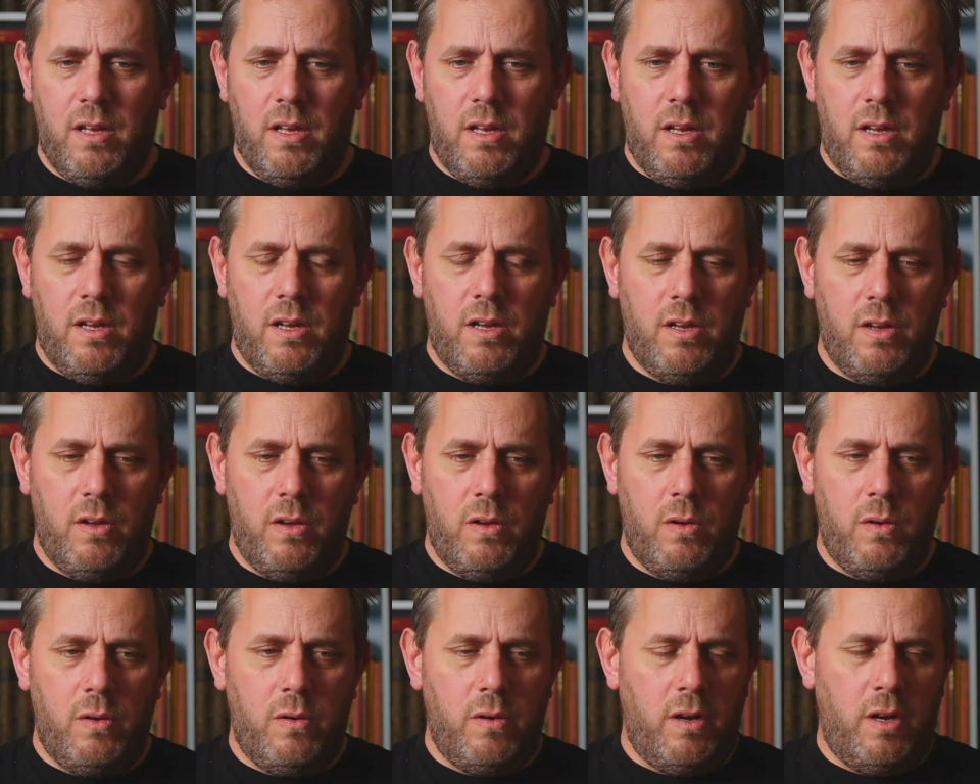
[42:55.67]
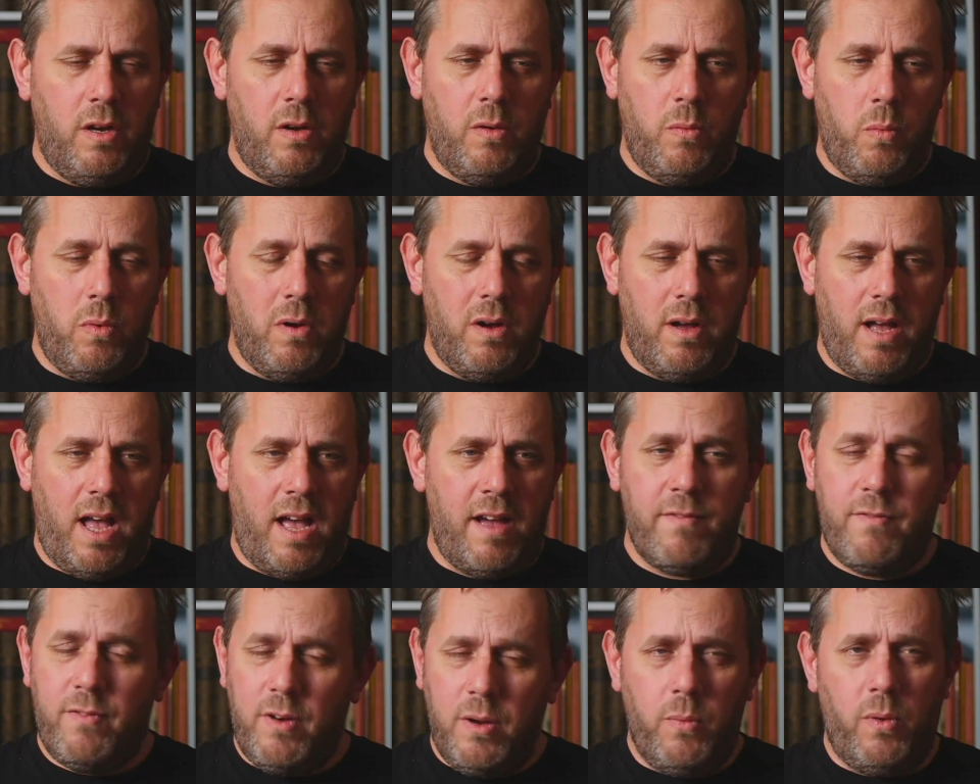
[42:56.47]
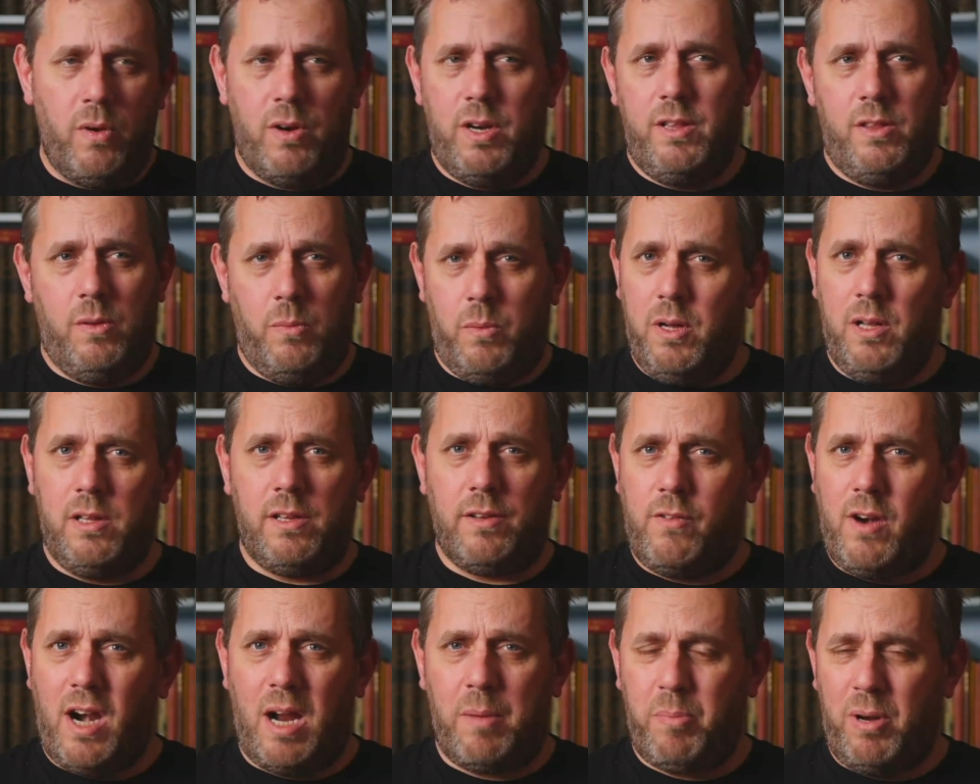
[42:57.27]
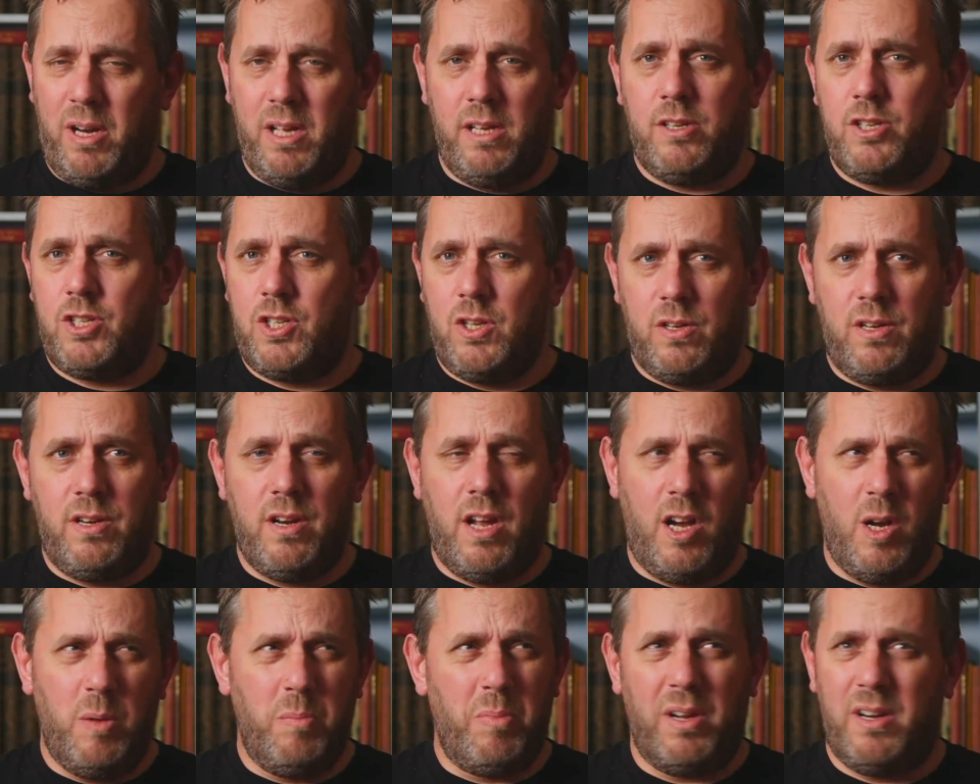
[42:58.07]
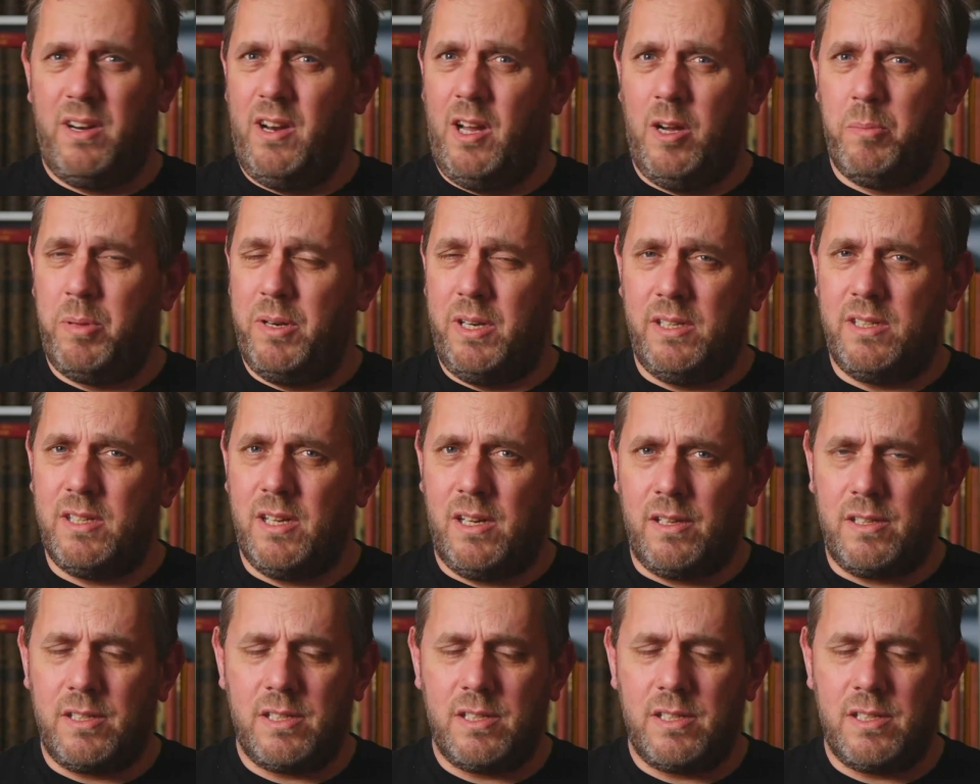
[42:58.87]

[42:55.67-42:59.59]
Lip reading: who everyone in the world of grappling should know, but nobody does.